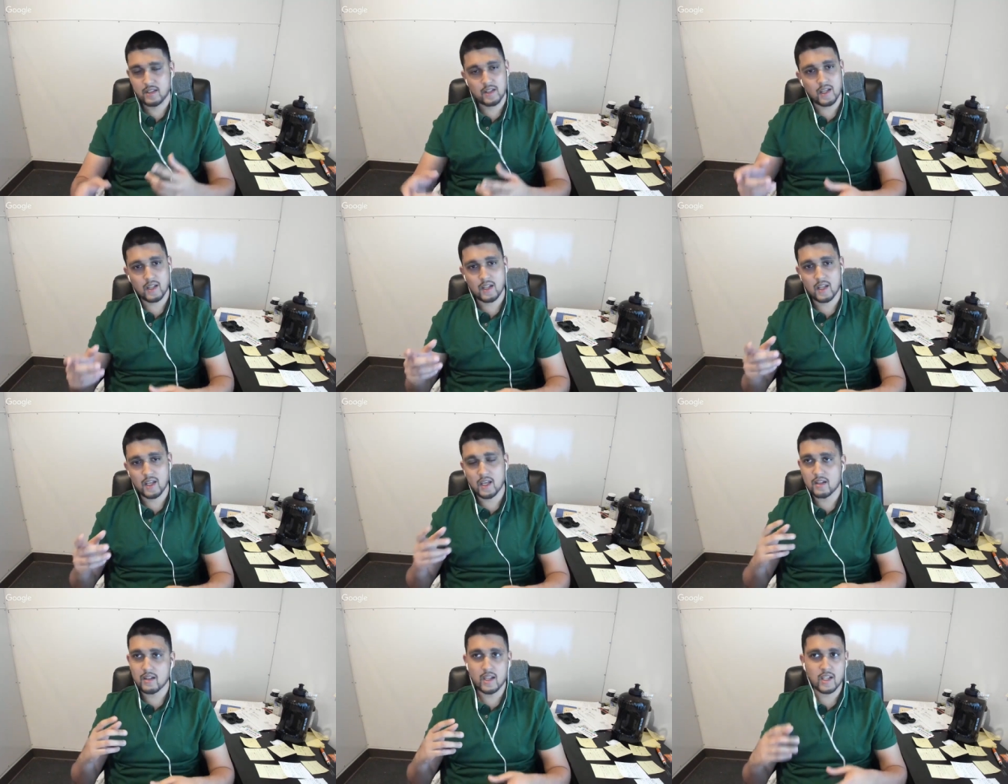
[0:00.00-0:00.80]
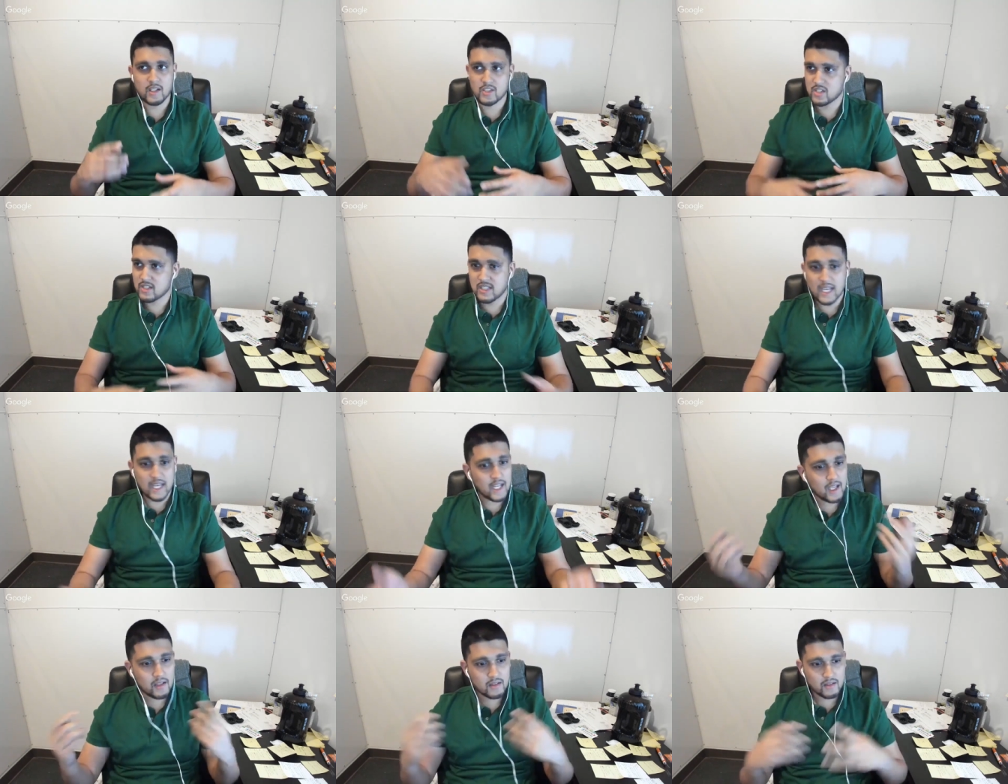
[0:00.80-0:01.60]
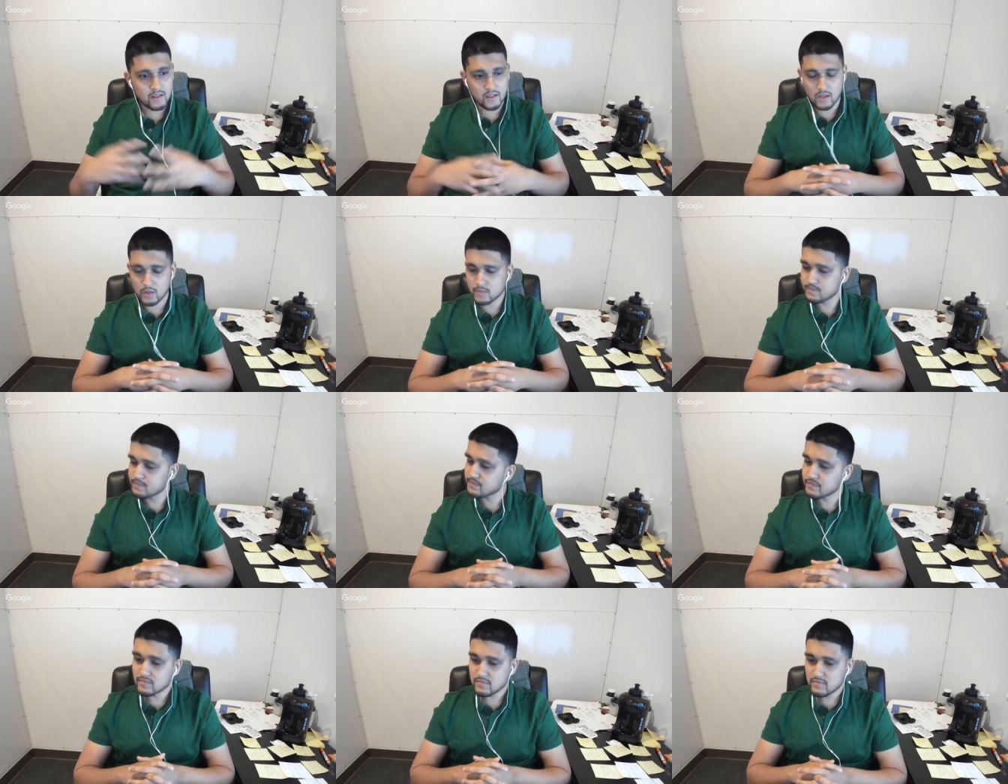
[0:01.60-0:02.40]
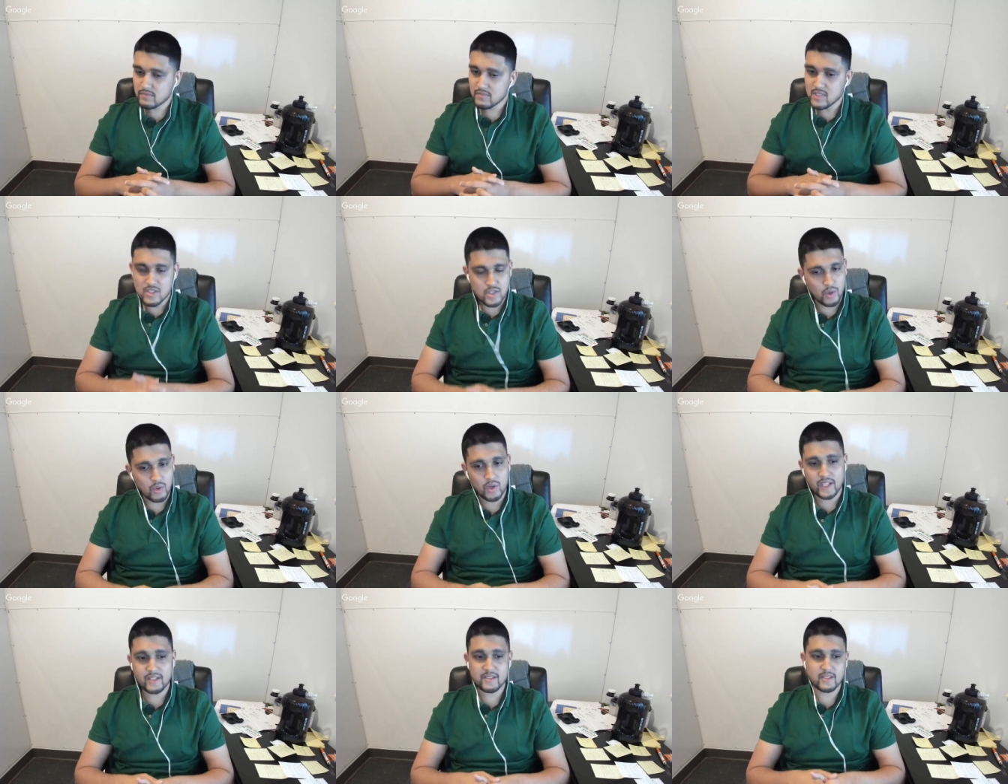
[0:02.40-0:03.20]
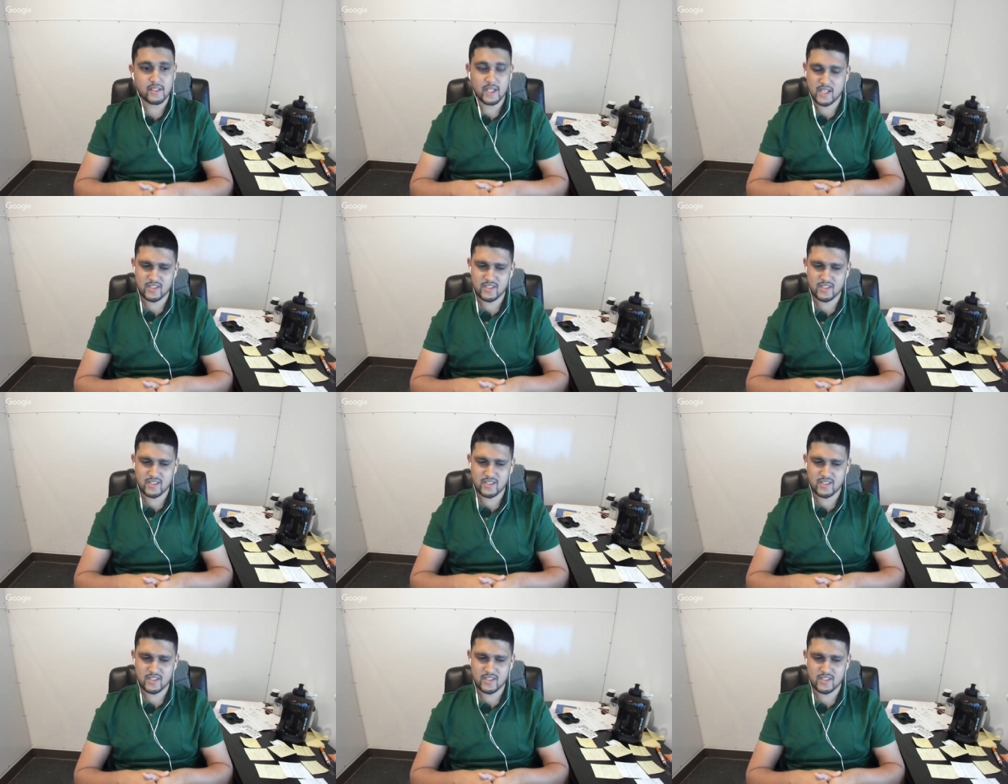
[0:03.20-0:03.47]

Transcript: And, and, and just getting, you know, toys. And